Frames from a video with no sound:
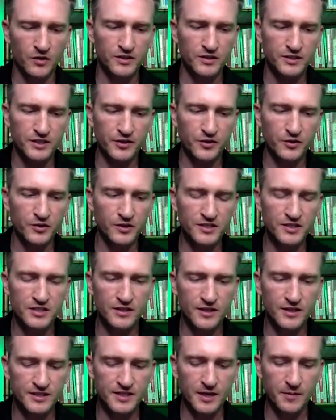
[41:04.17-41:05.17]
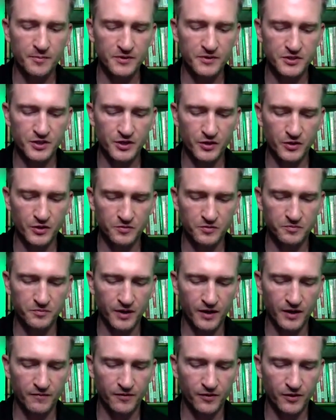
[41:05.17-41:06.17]
continue to listen to this episode.
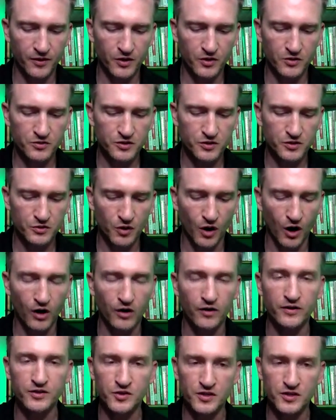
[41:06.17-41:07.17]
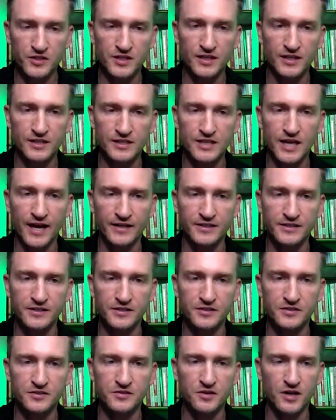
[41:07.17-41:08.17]
But for those who are interested in the
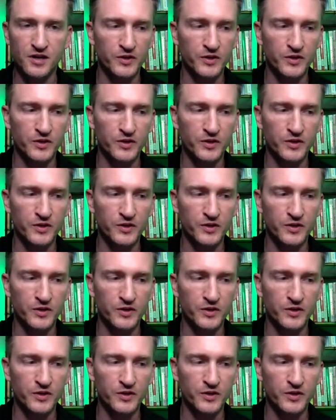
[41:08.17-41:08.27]
taxes,